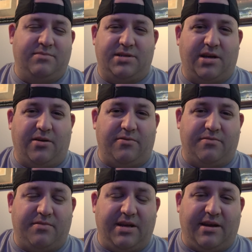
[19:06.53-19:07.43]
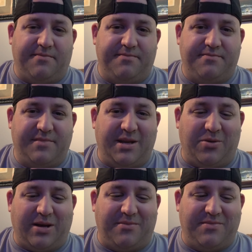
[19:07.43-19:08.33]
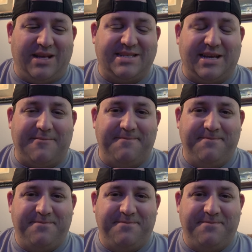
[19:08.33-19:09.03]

So yeah, anyway, that's it.